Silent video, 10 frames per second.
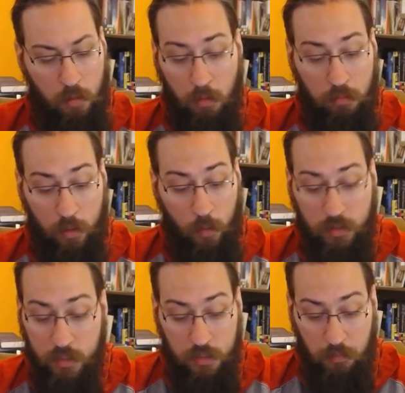Probably
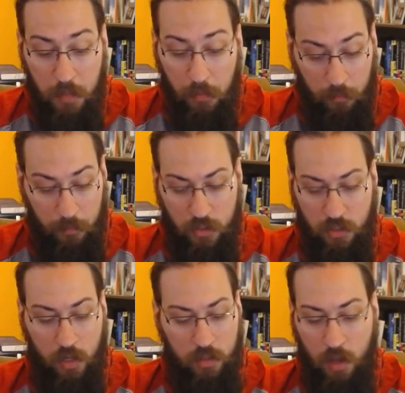quite decent people. They
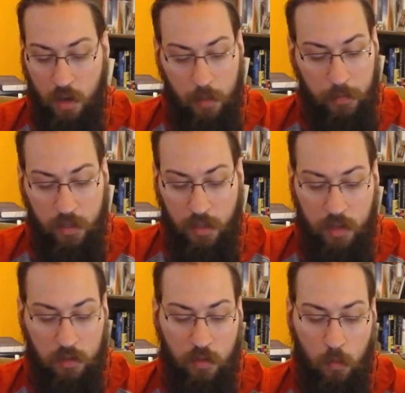just got caught up in the
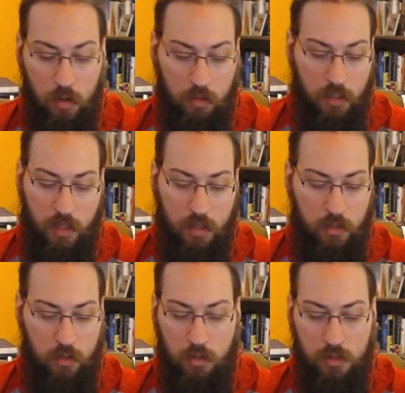gale of the world like
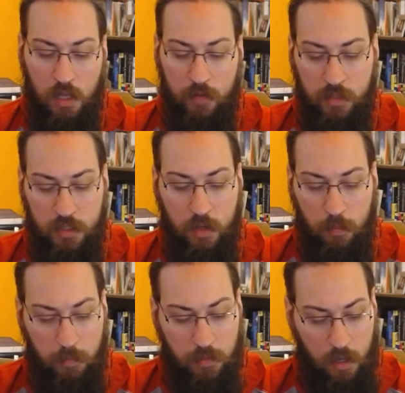that Yugoslav that
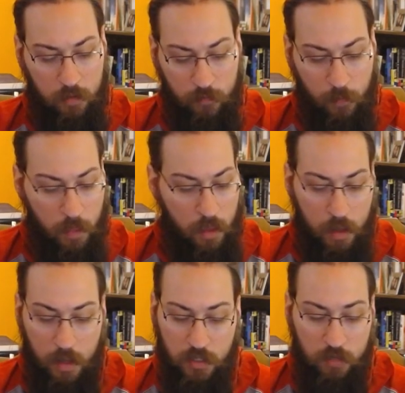Tito bumped off.
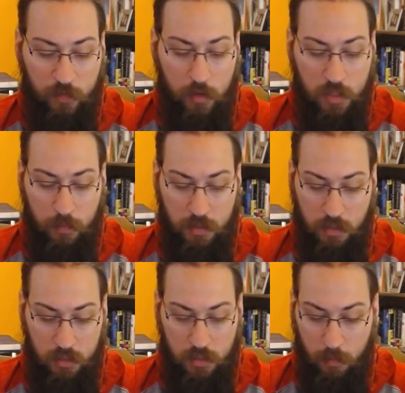It's a confusing
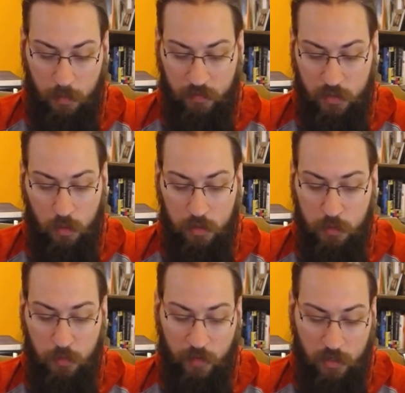business, but if it's
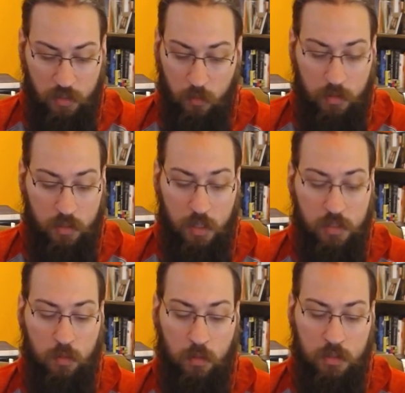one's profession, one
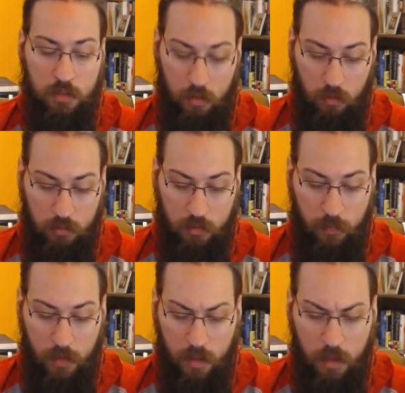does what one's told.
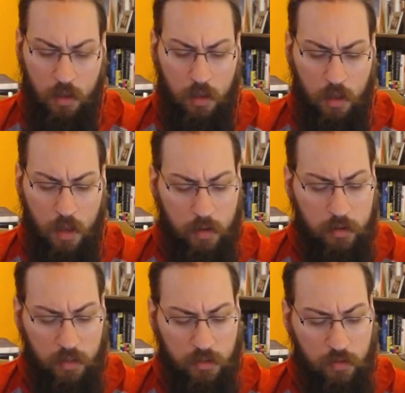How
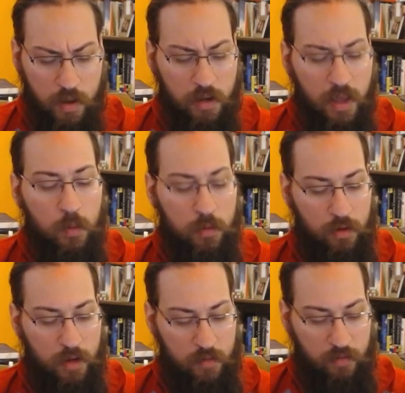do you like the grated egg
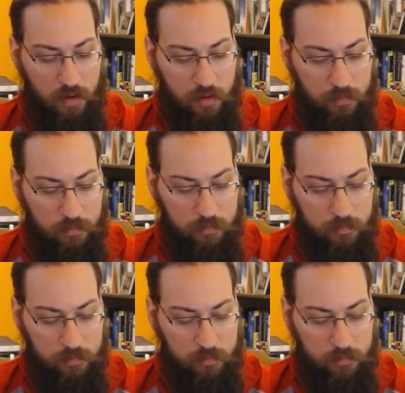with your caviar?"